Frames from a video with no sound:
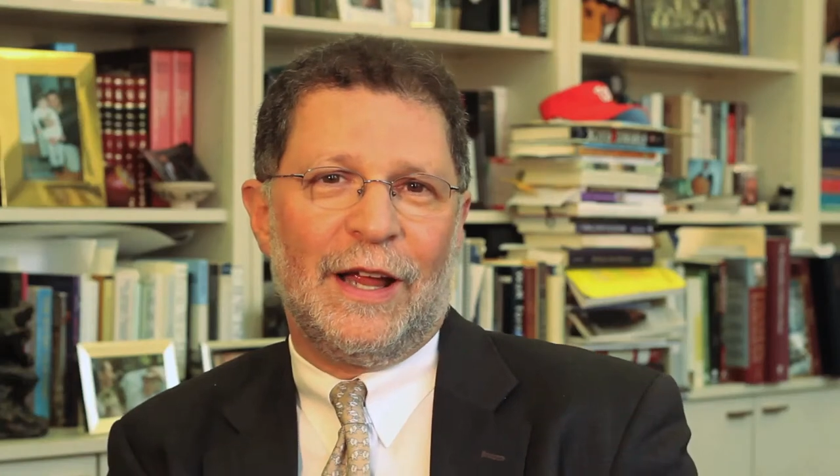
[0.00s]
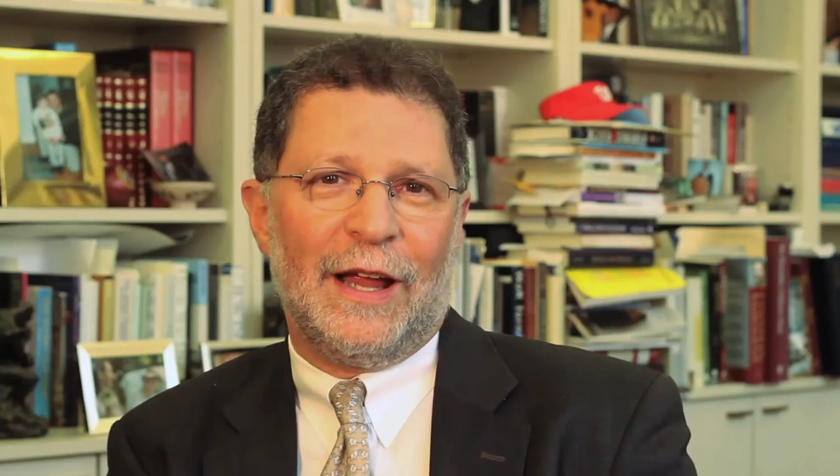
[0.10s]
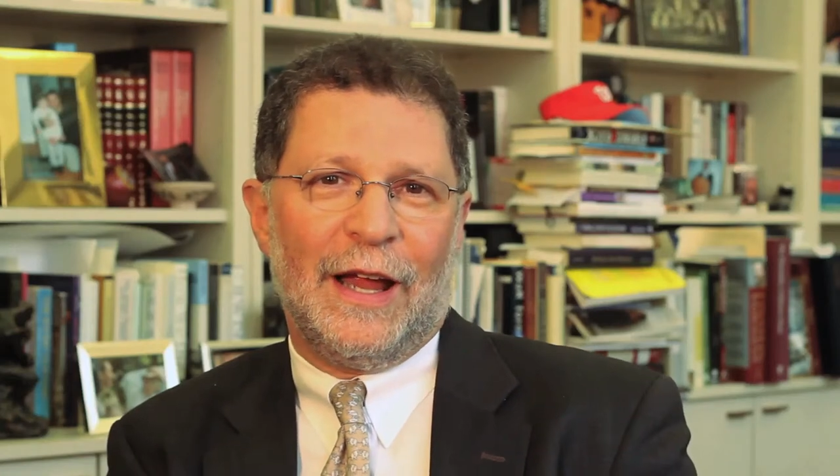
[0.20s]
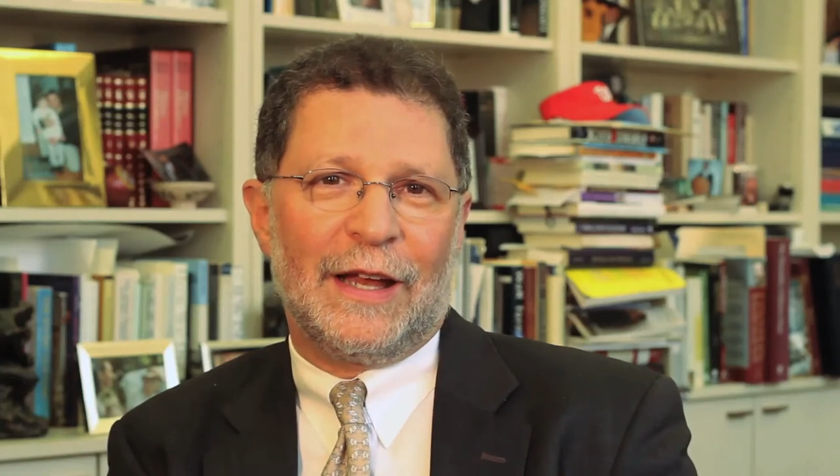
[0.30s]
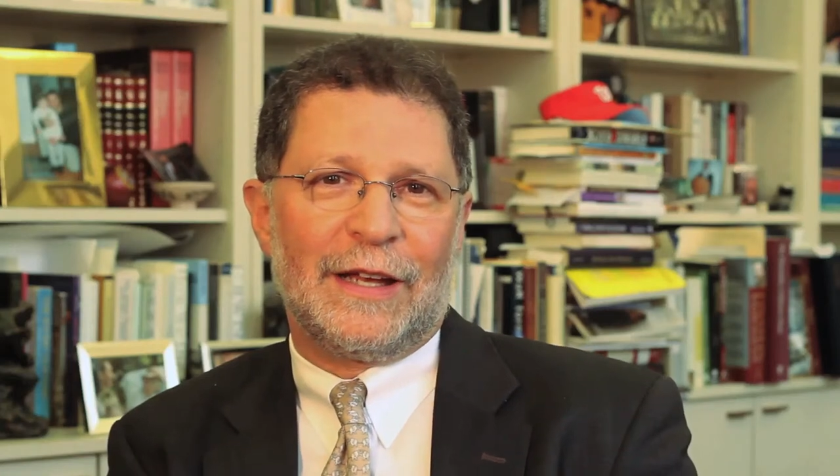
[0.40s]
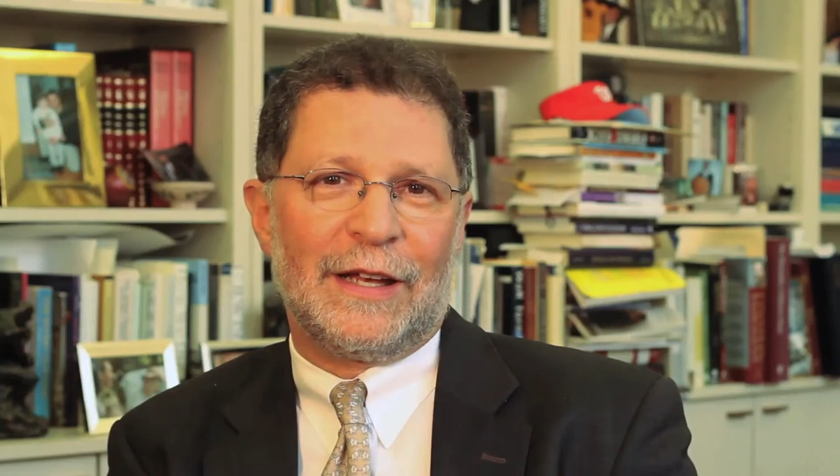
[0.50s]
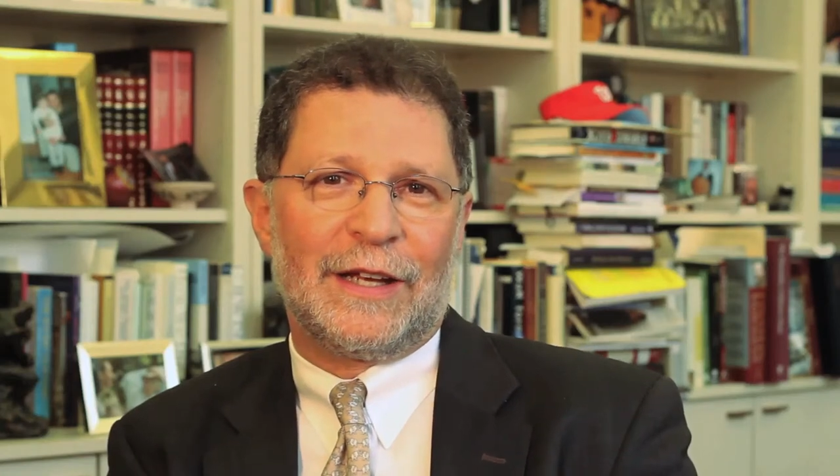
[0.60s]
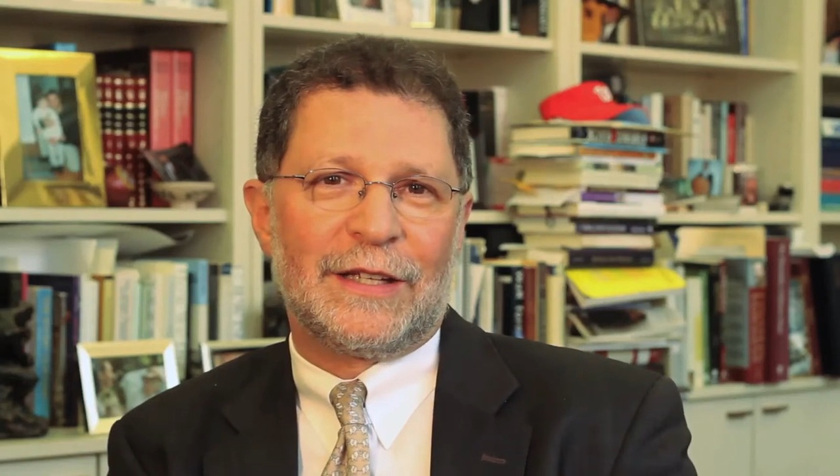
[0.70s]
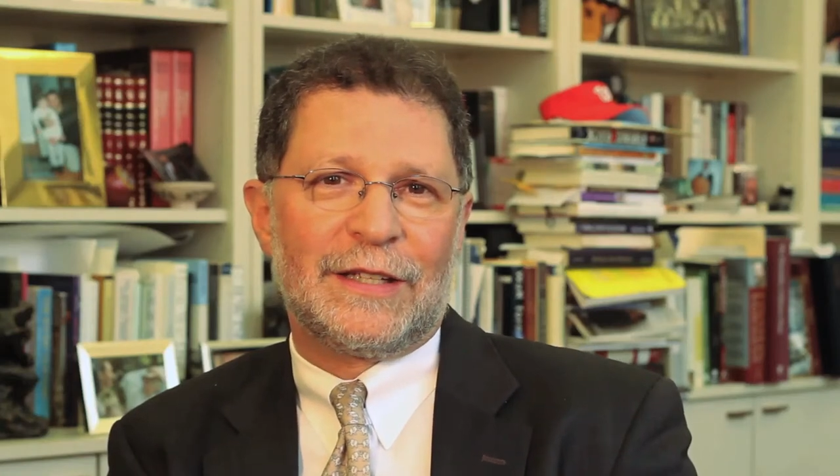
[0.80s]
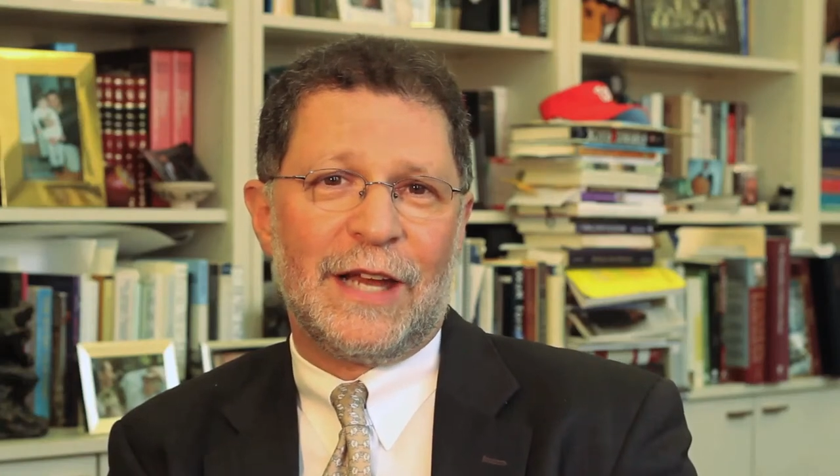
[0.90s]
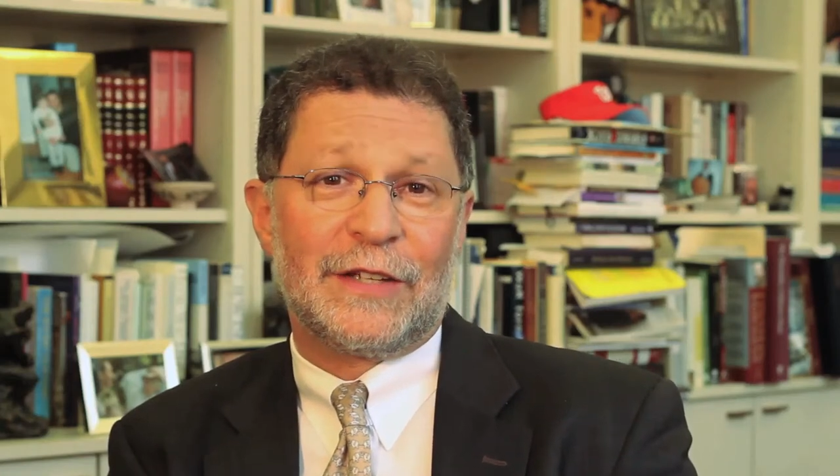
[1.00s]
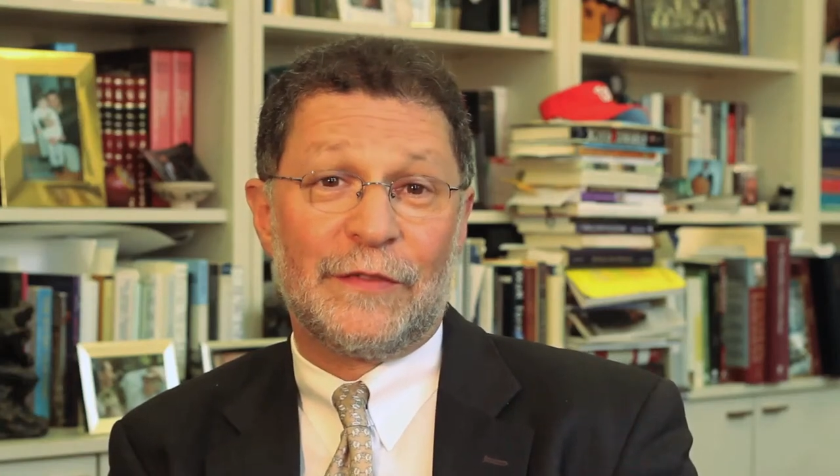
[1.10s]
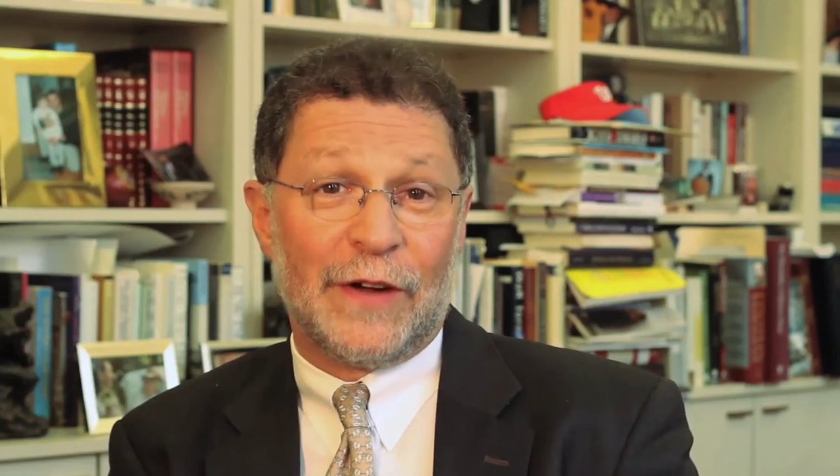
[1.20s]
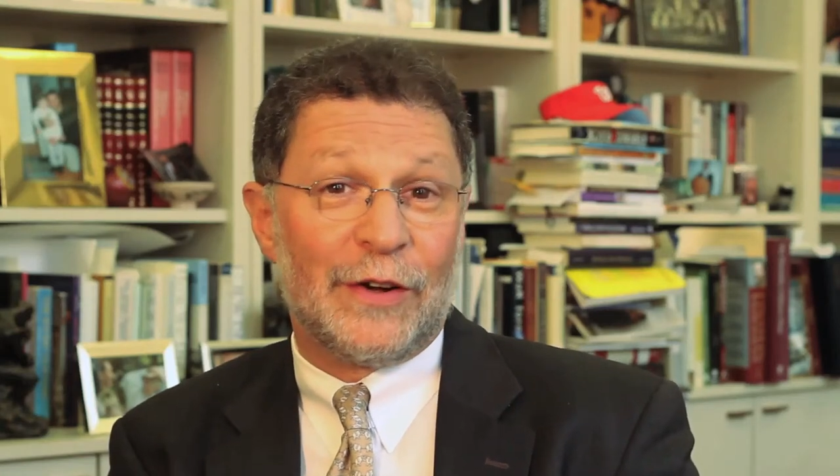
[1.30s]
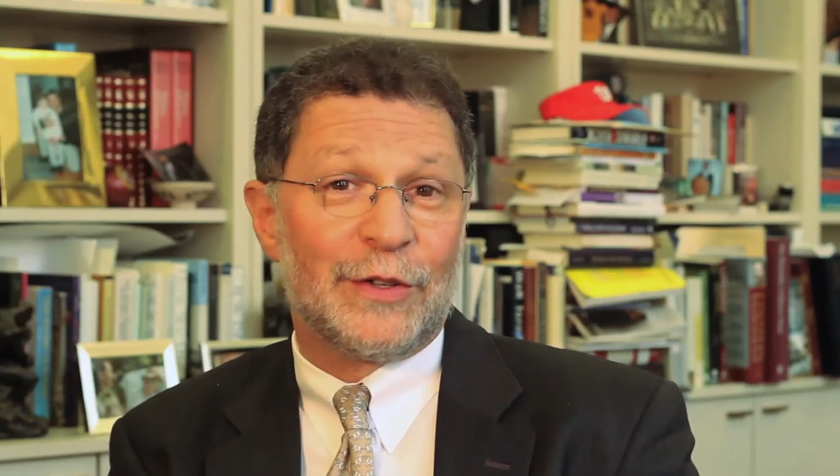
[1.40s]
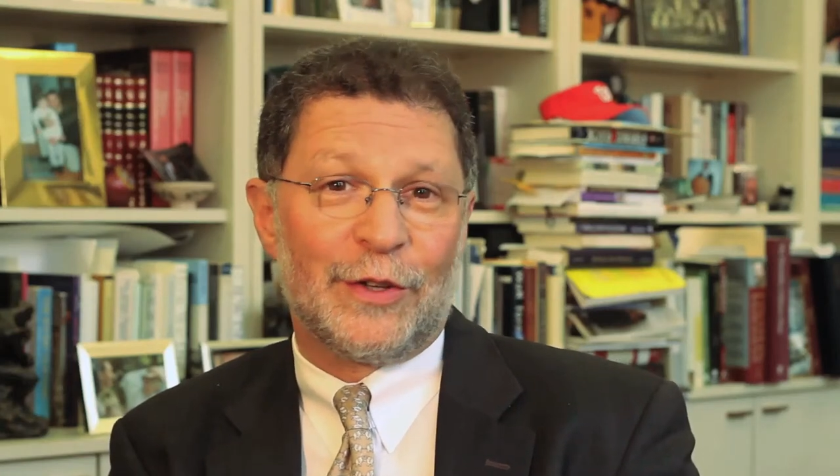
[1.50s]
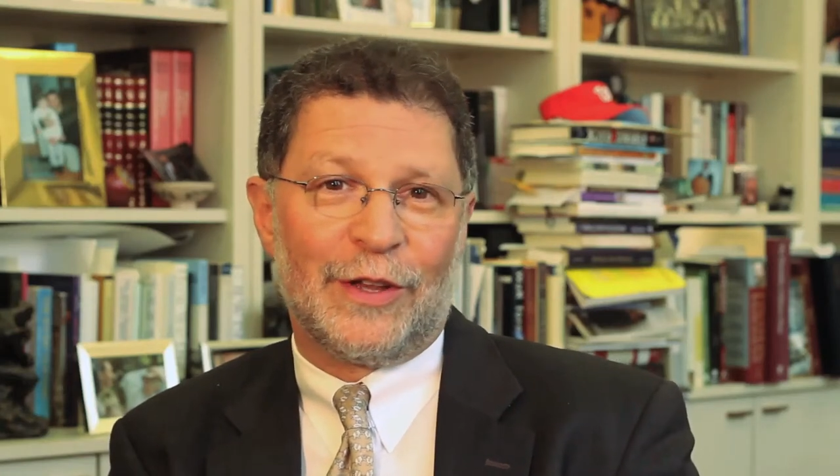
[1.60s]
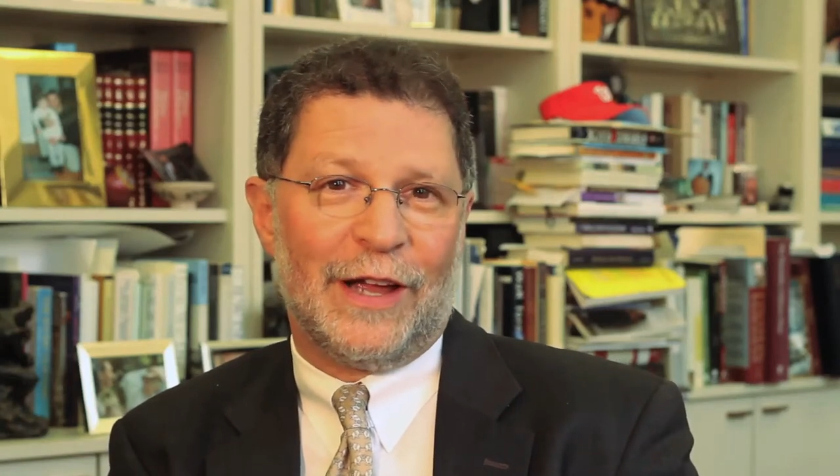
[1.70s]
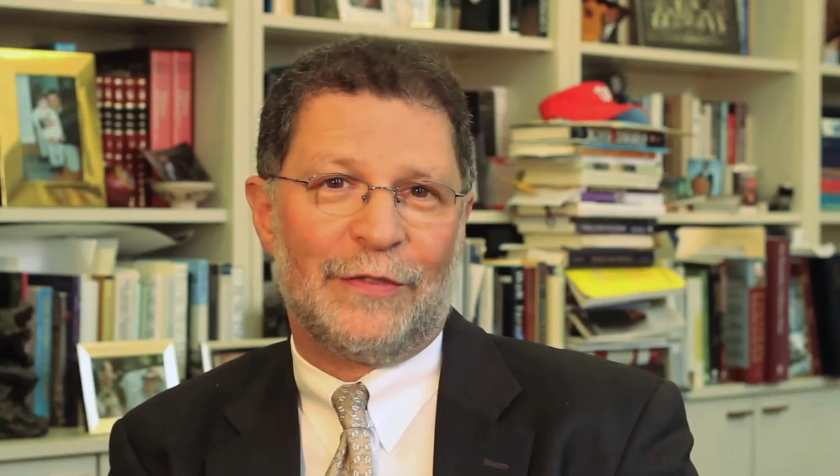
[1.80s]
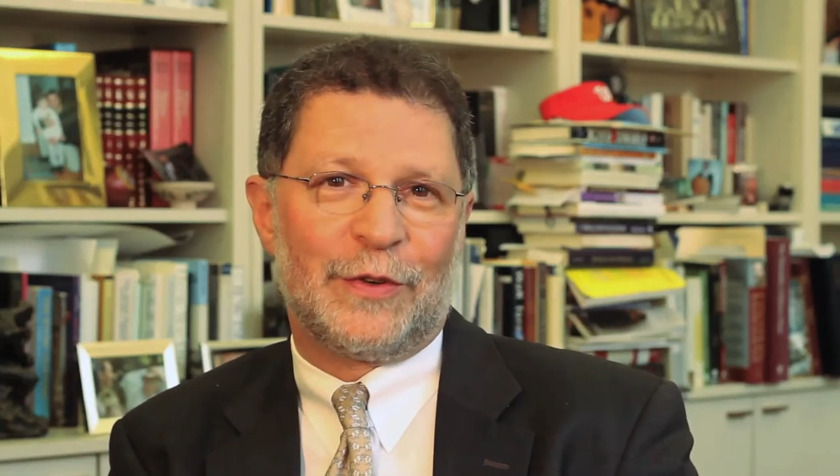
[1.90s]
and it takes very
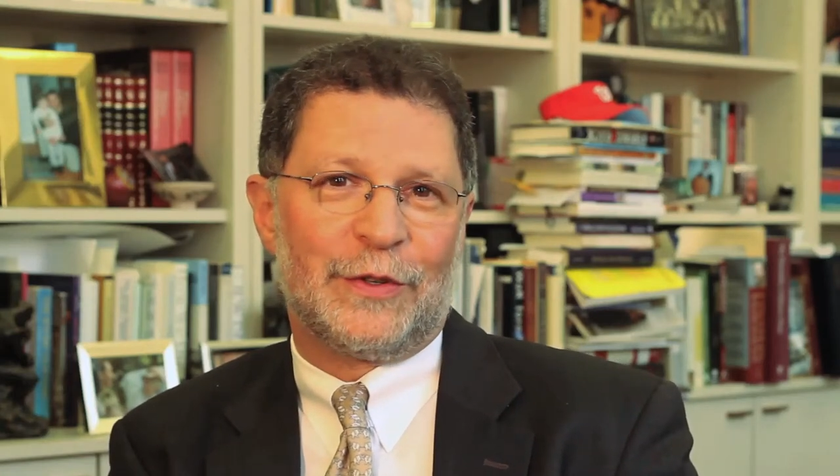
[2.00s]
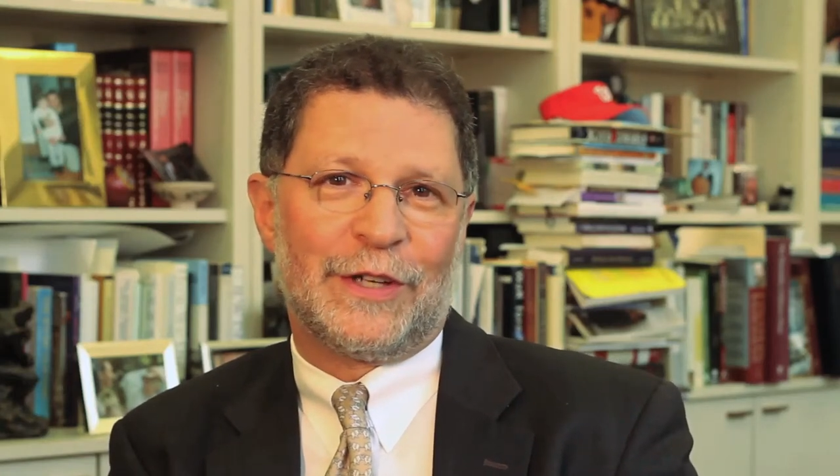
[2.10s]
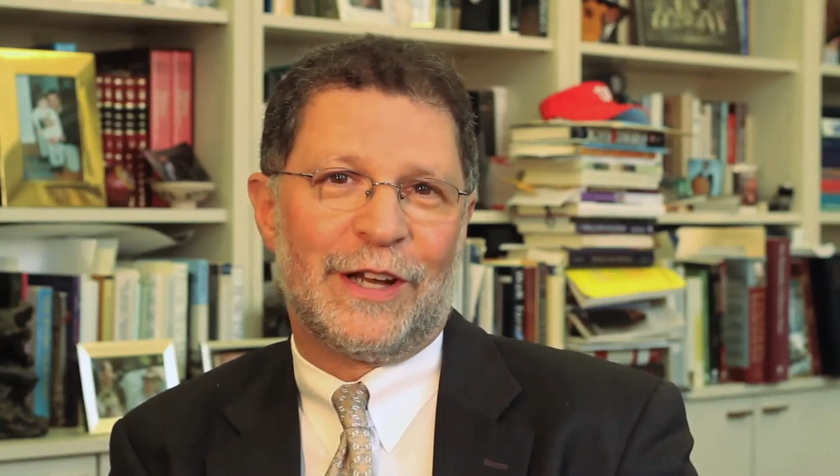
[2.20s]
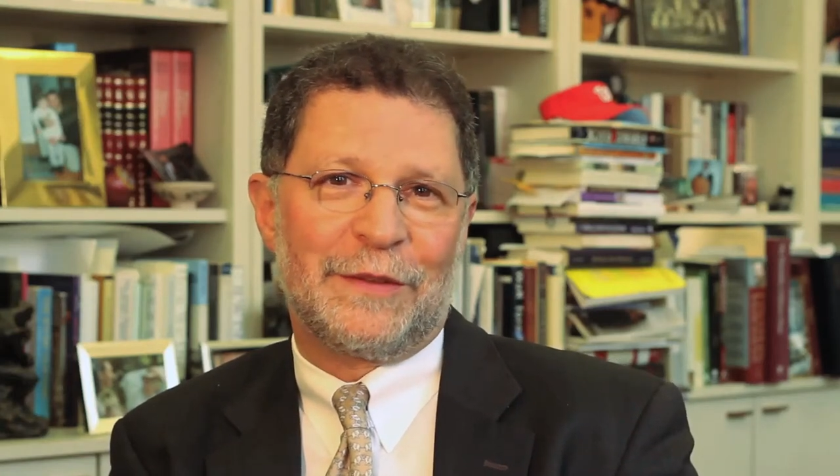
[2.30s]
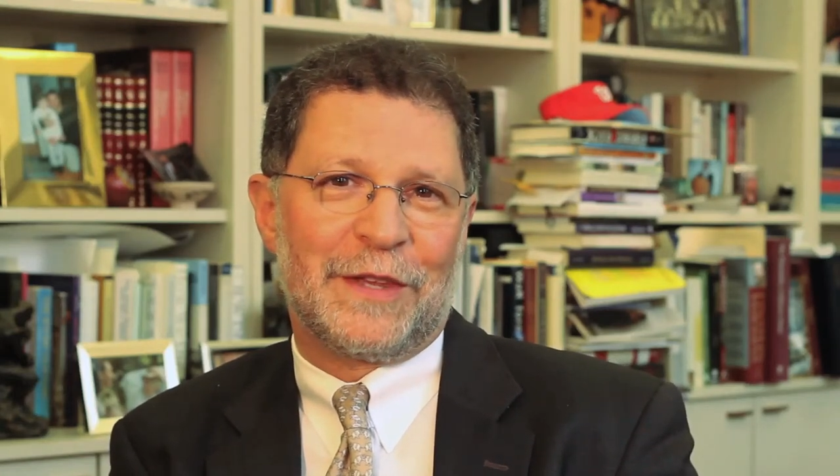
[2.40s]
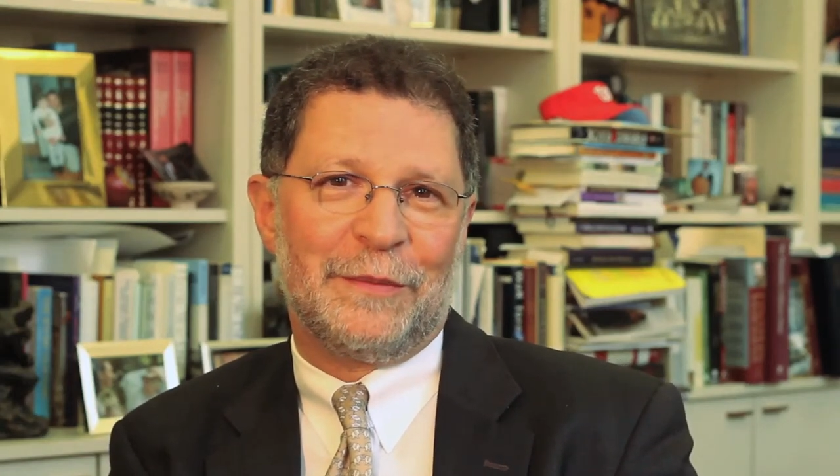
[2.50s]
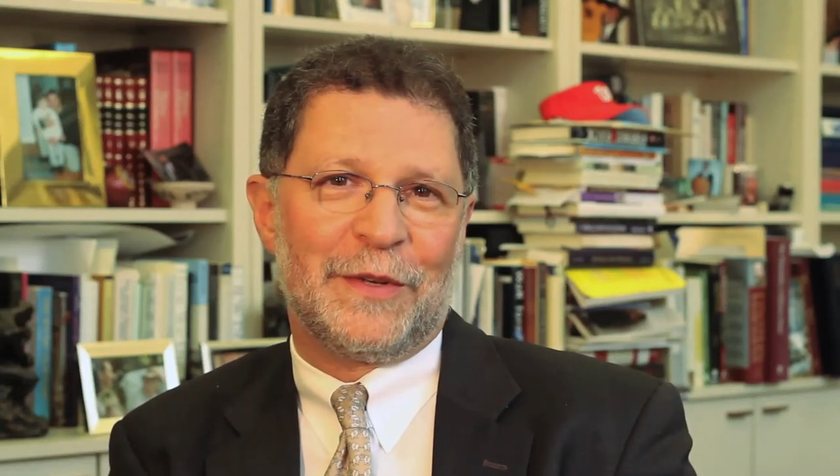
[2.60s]
little effort to get them